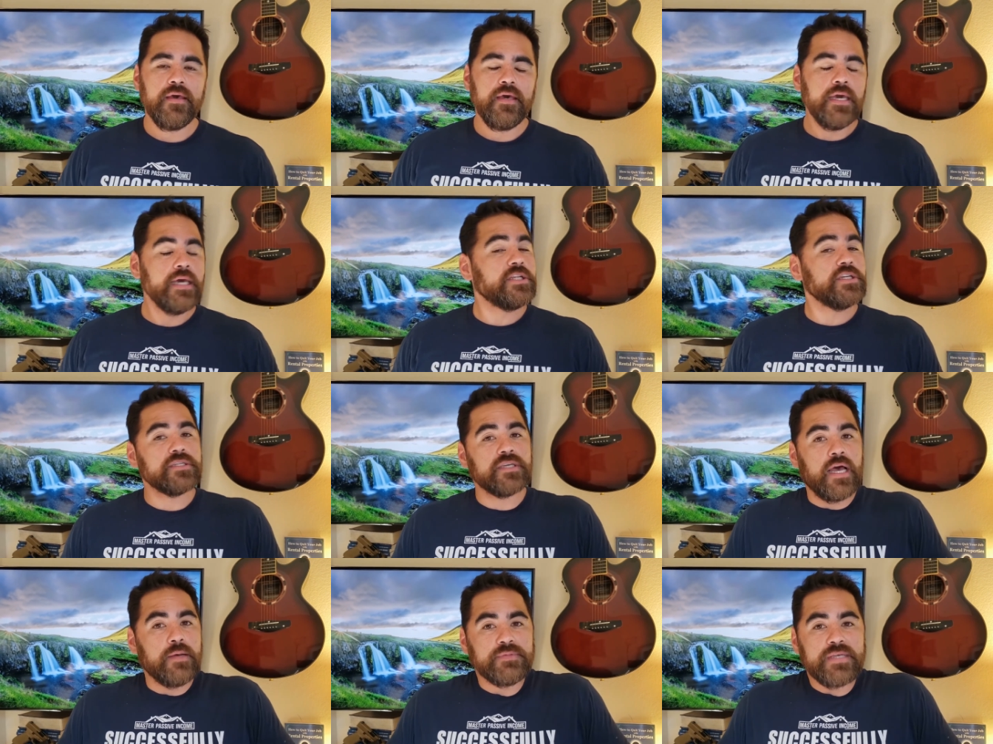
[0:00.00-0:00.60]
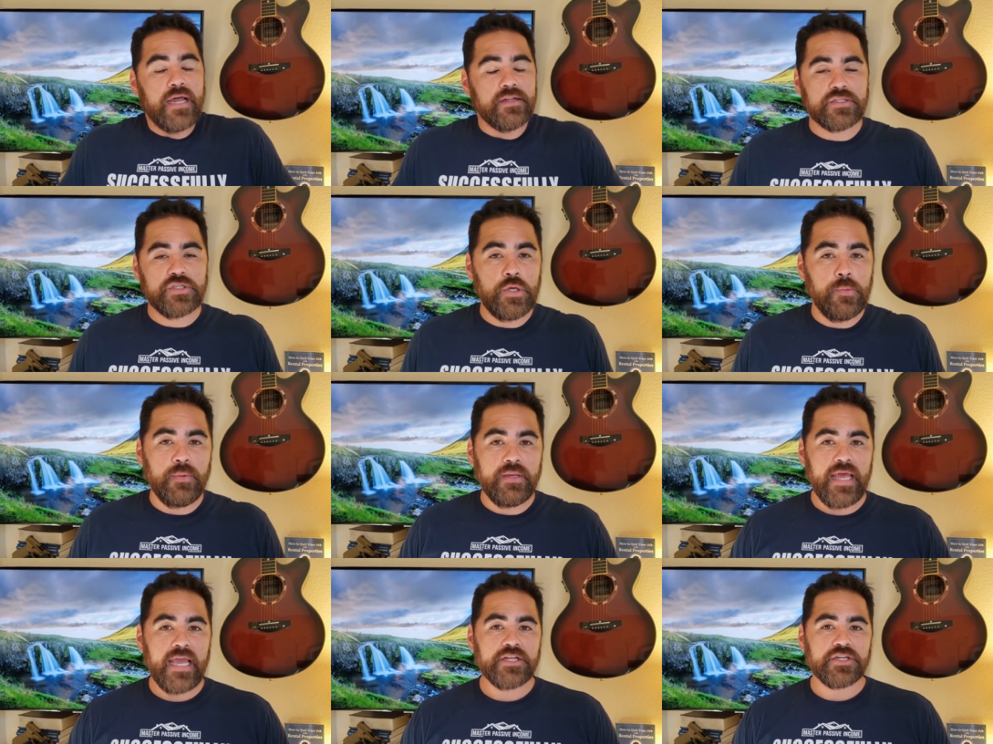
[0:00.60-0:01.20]
It just comes out. It's
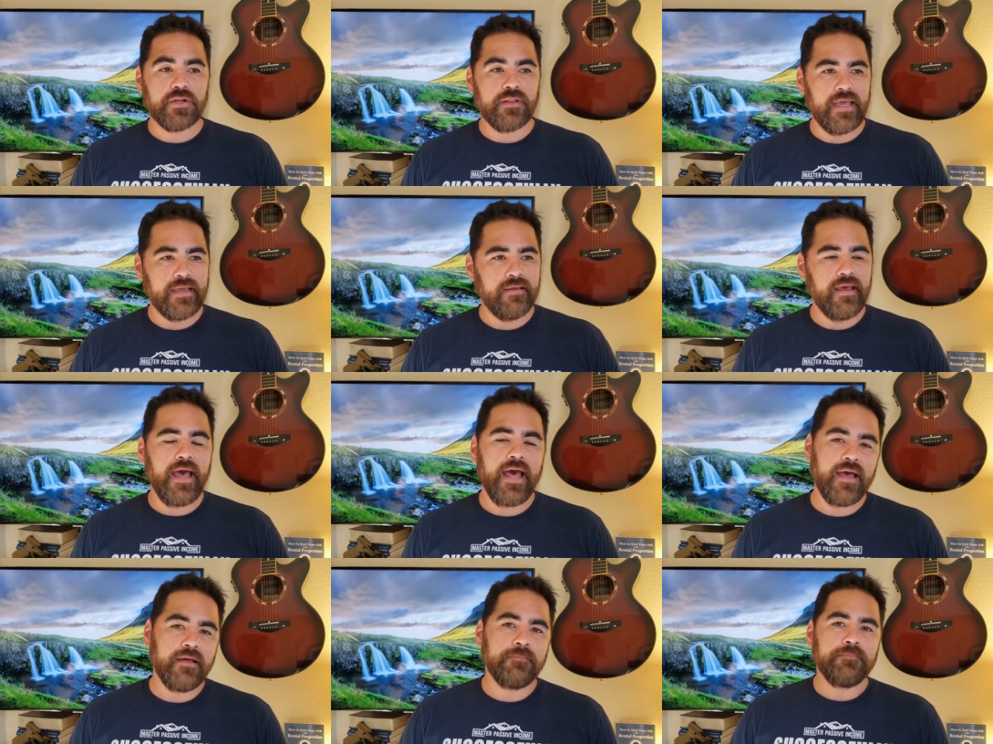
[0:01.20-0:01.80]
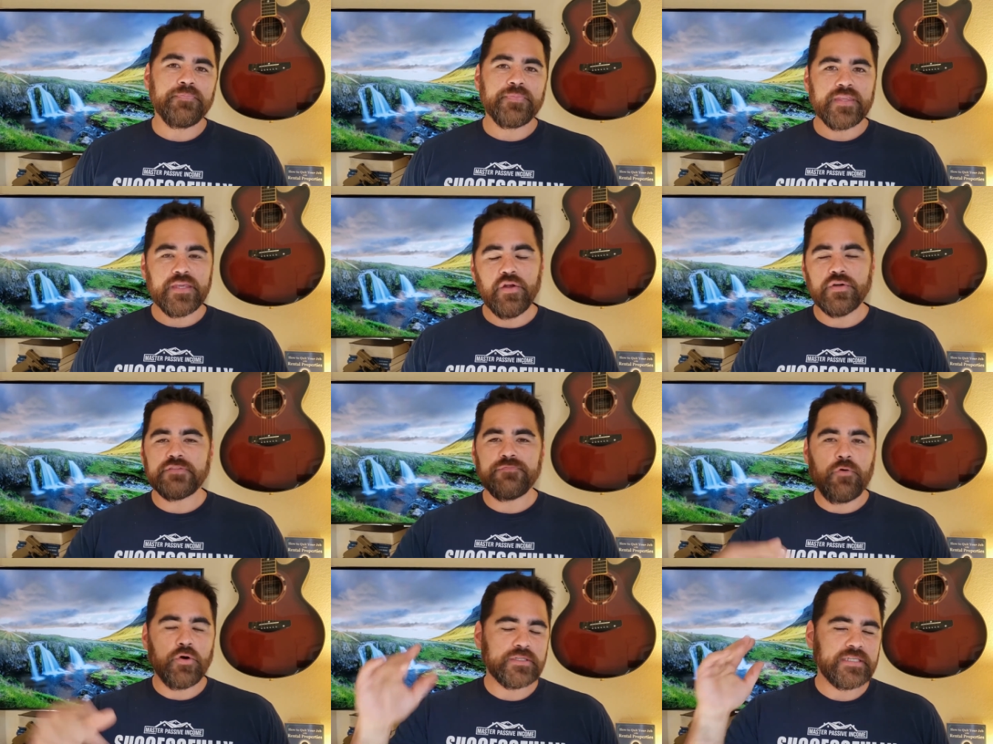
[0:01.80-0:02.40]
human nature. Like, ah, you know,
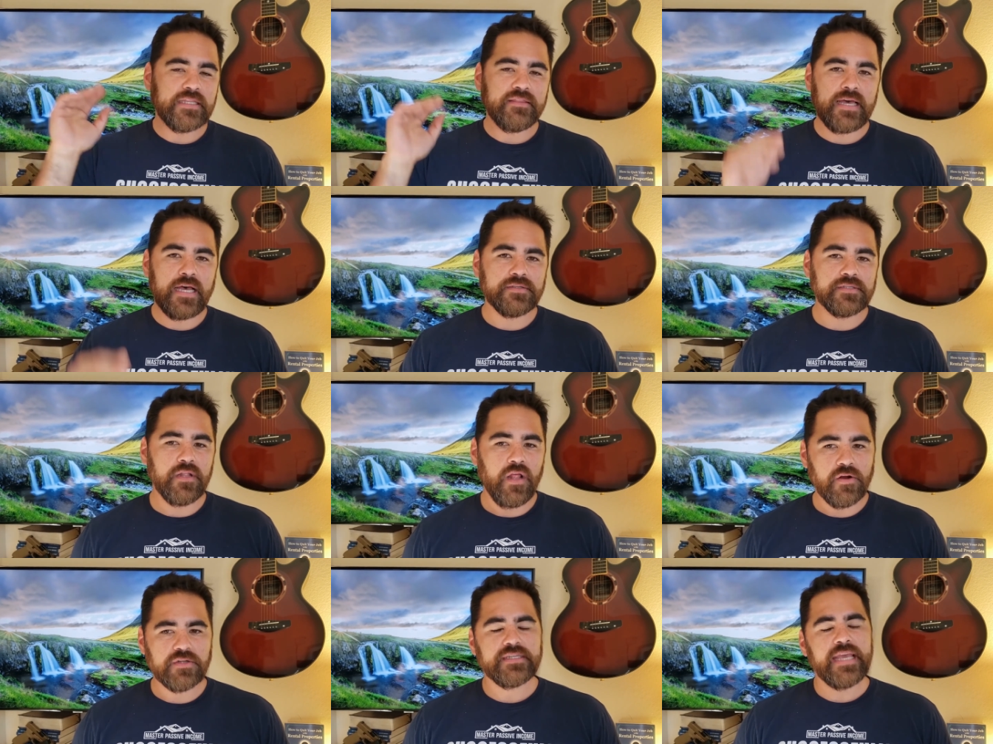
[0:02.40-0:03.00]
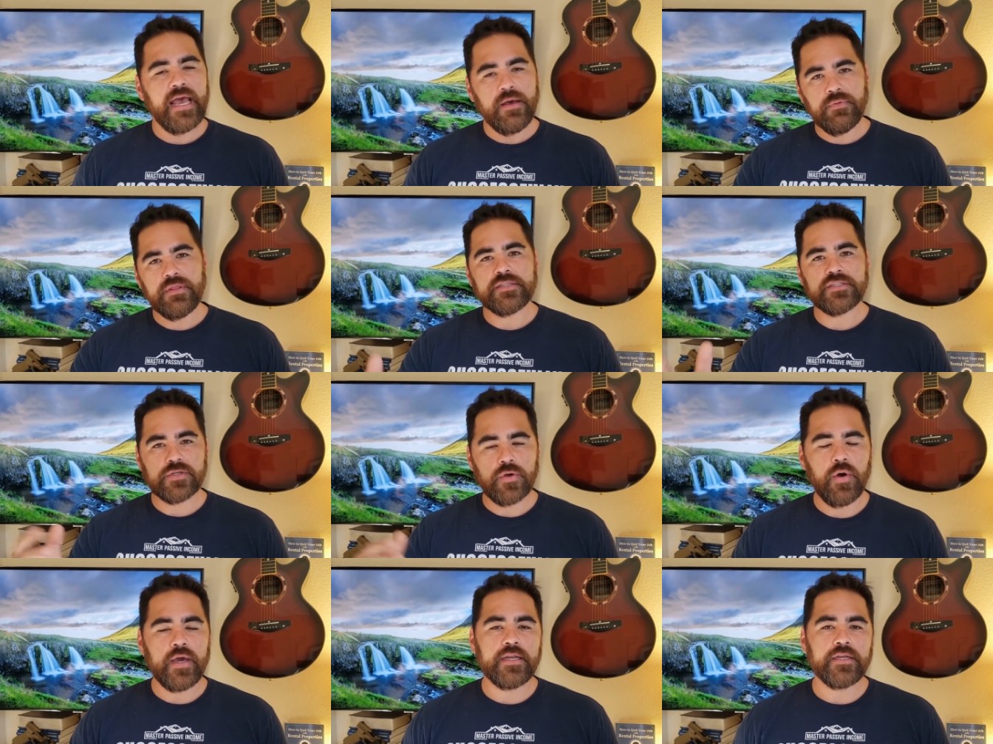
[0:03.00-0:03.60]
it's $14,000. Yeah, let's
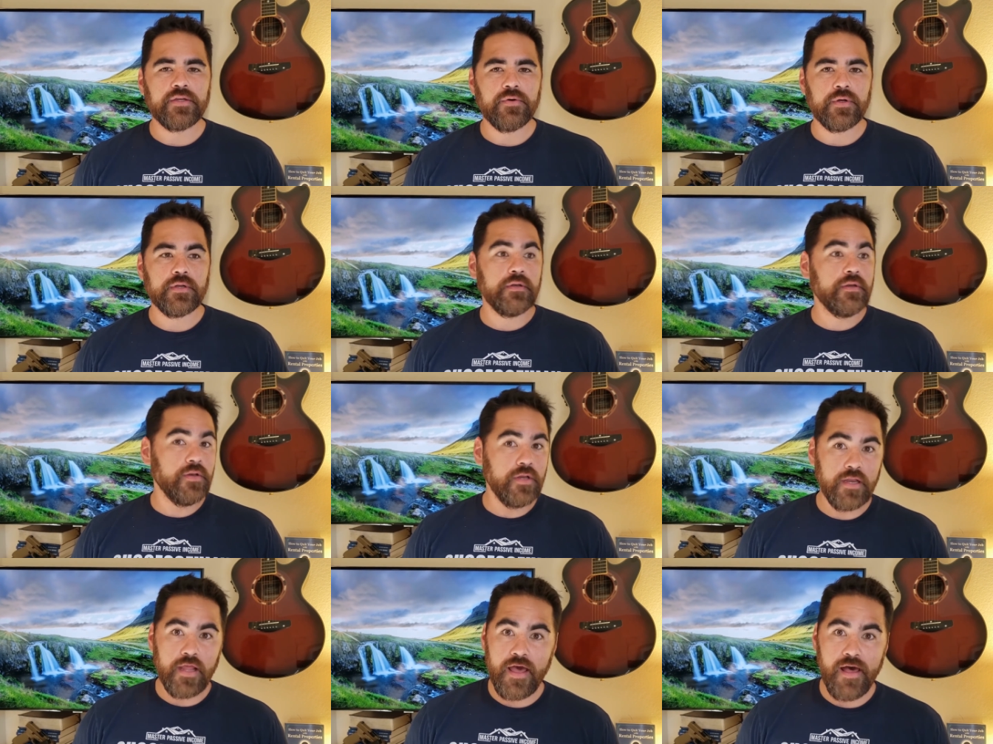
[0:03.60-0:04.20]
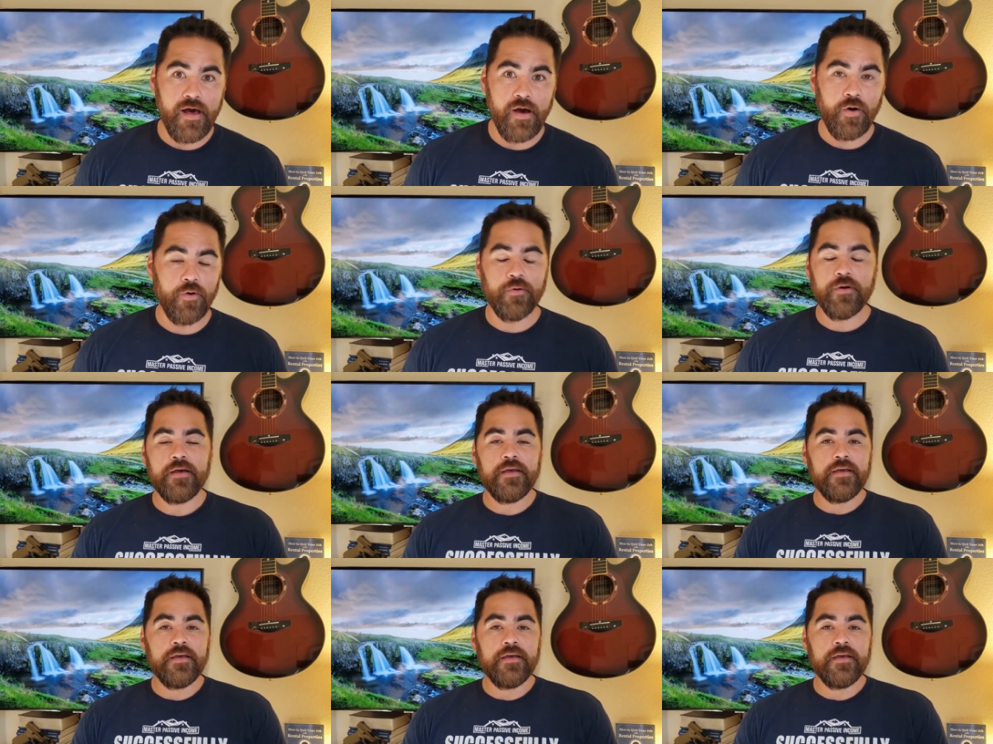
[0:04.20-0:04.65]
go ahead and do it. No.